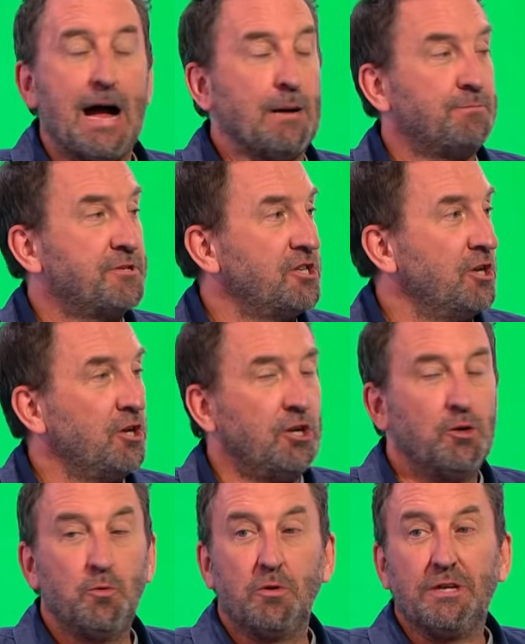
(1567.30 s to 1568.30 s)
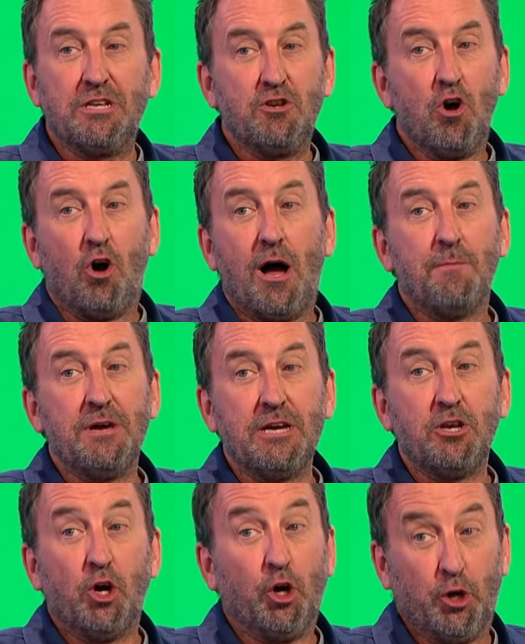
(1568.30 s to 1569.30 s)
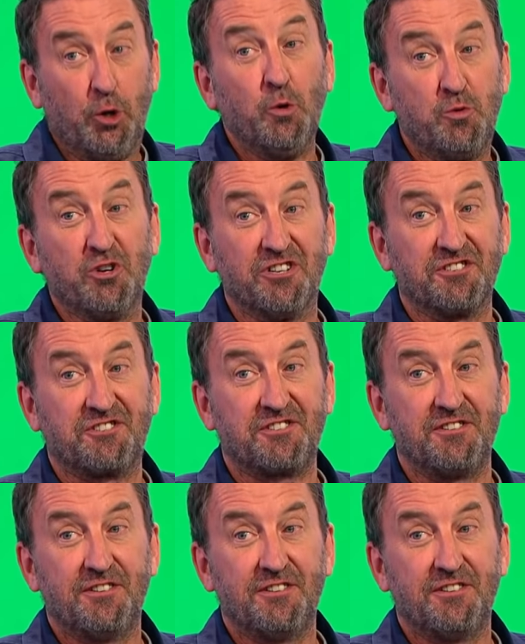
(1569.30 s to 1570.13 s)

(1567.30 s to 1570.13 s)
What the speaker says: Absolutely not. I mean, who does?